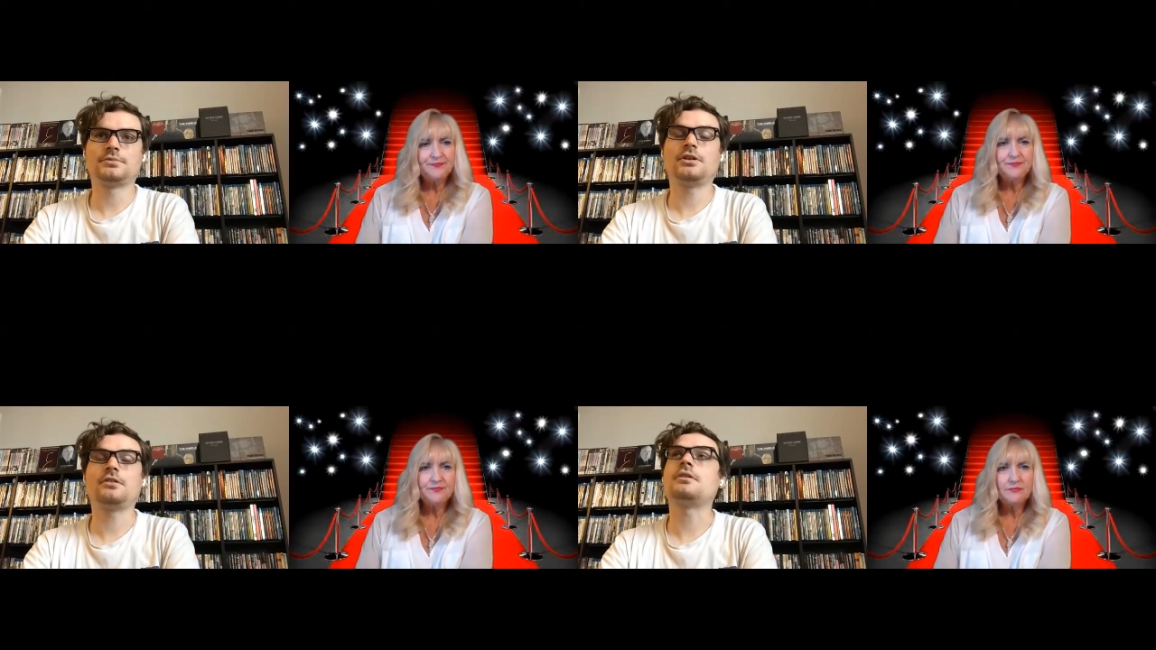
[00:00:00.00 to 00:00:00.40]

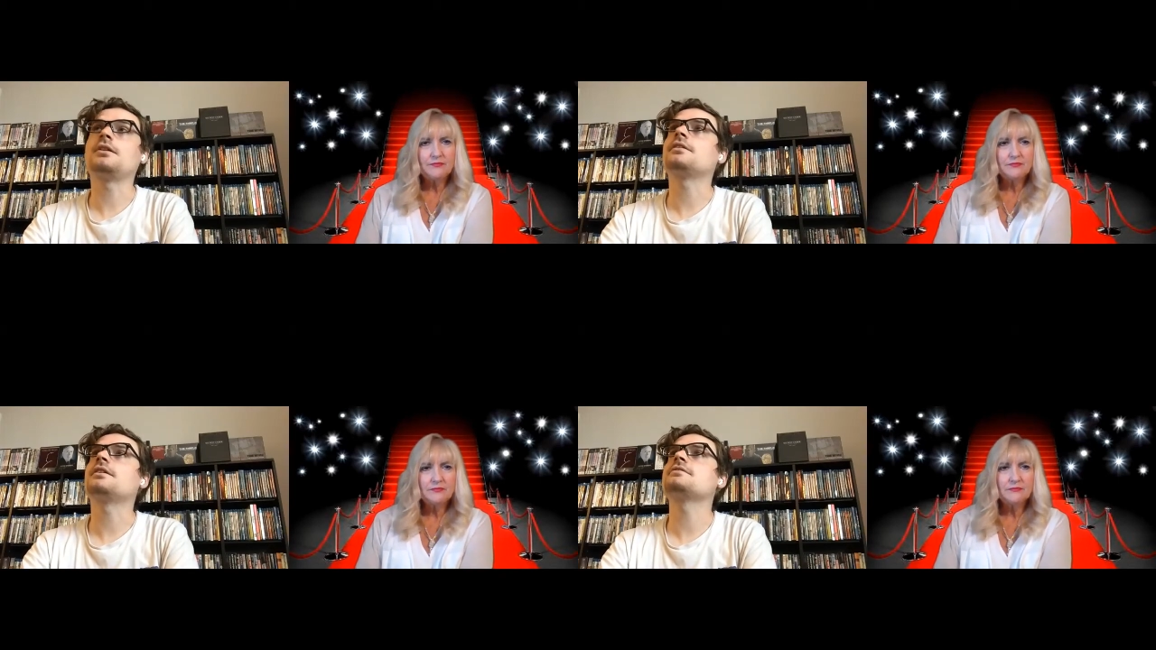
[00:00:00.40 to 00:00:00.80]
Speaker 1: Oh
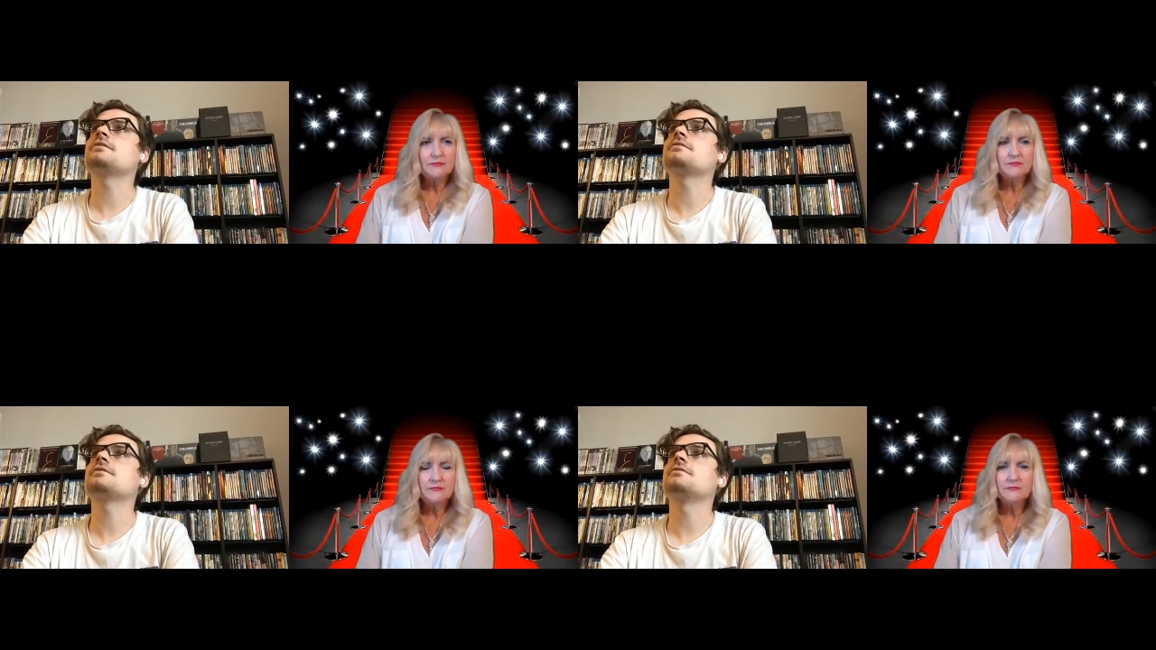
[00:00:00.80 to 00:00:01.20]
wow,
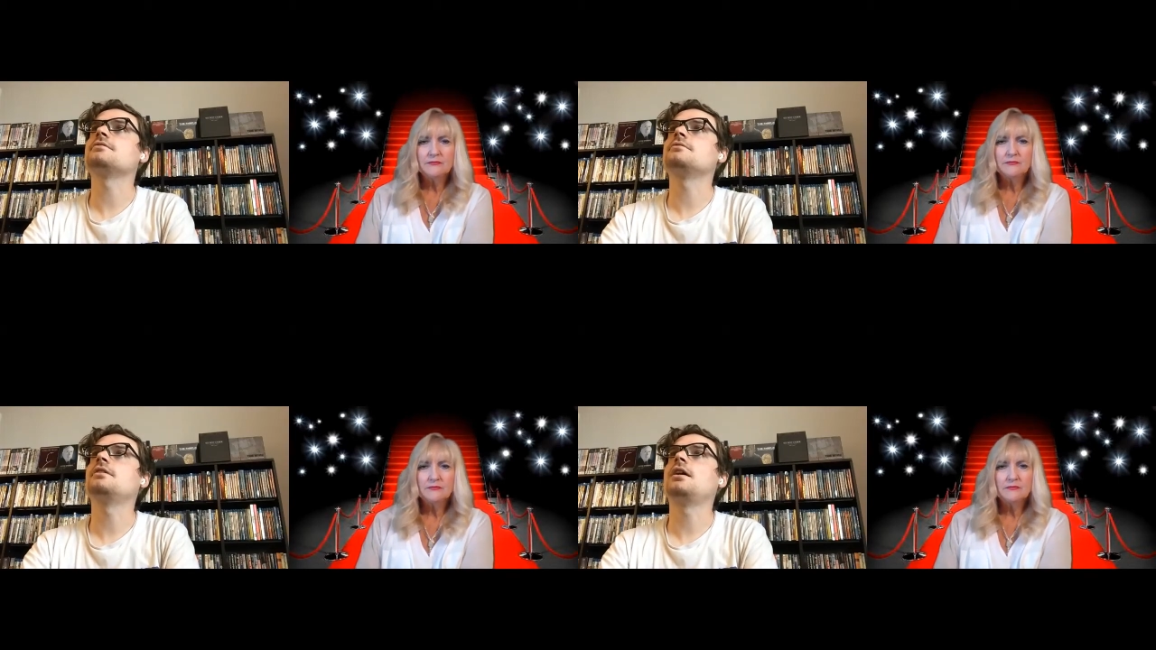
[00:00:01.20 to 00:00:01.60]
that's that's a
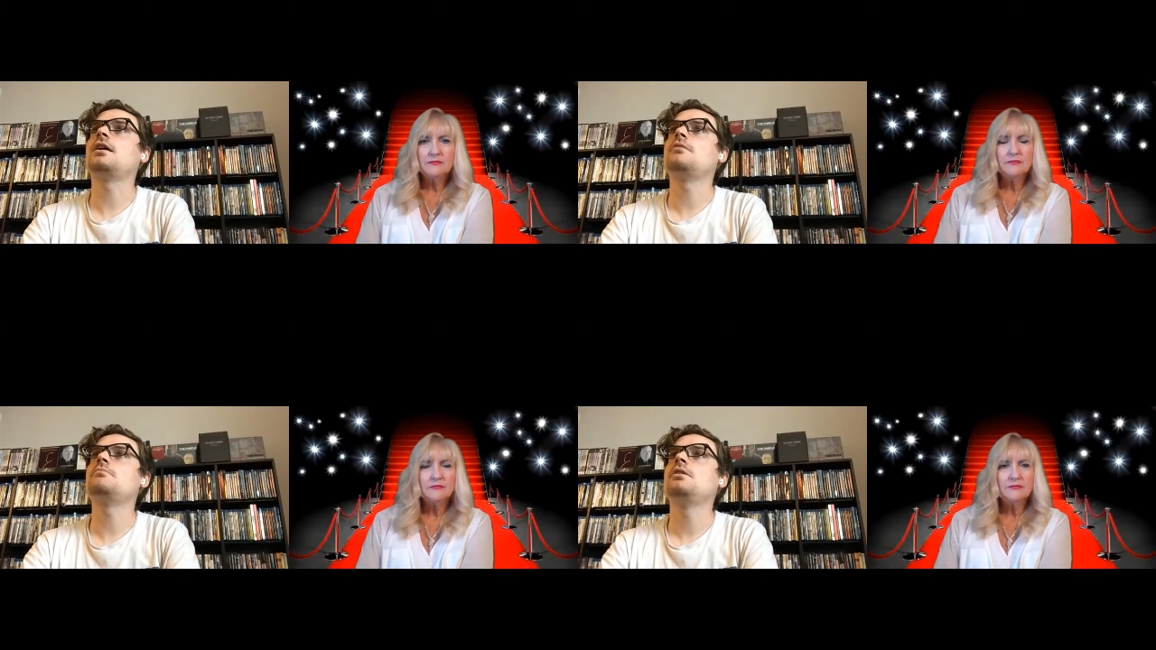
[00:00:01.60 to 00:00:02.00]
good one.
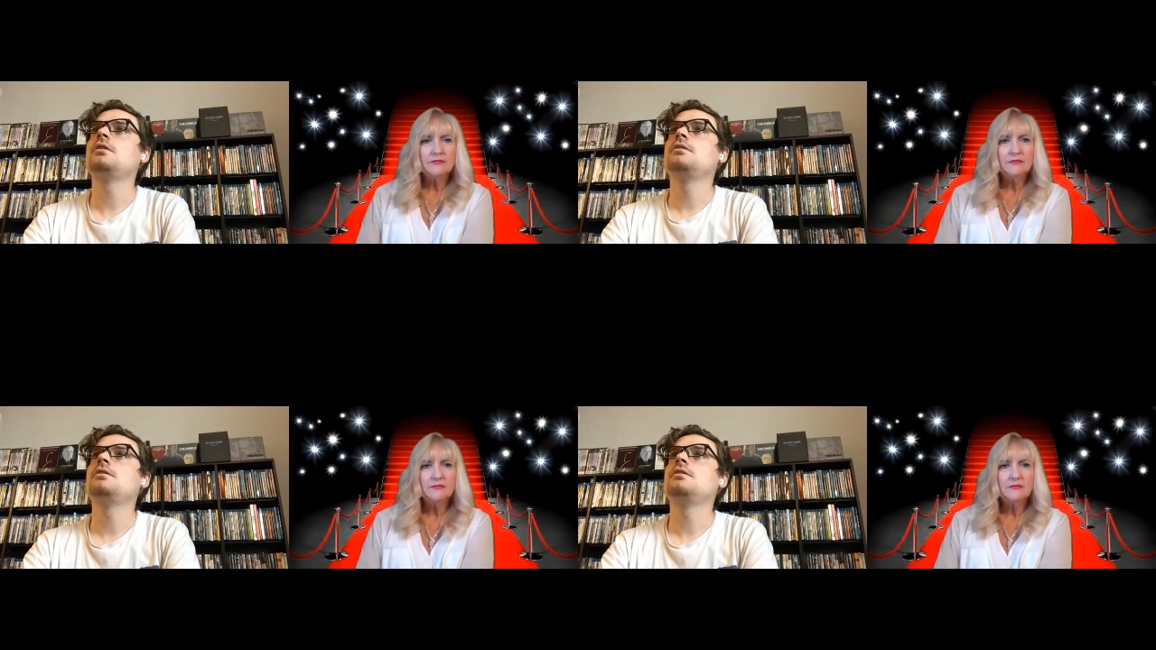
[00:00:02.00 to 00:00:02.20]
Um,